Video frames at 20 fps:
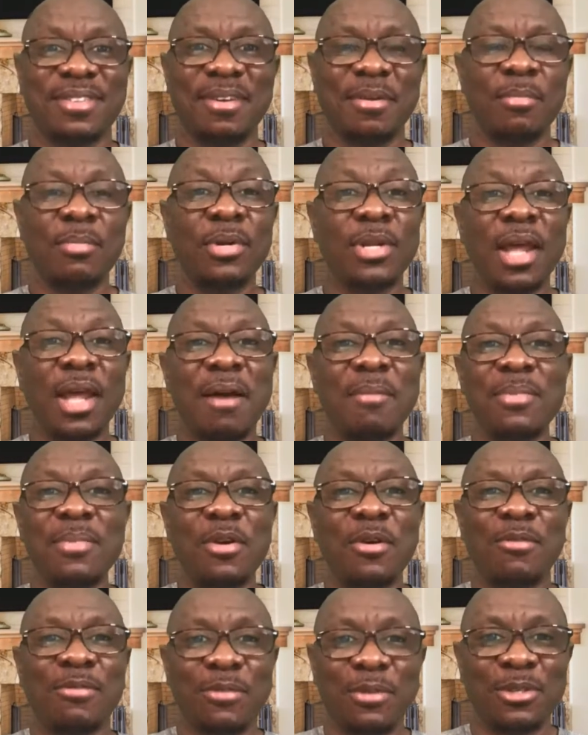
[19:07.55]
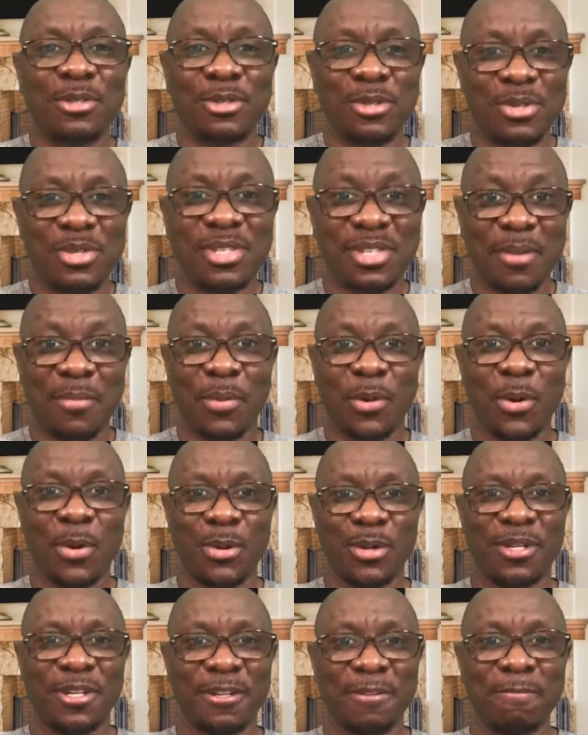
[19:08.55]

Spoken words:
but how many of us use zip code?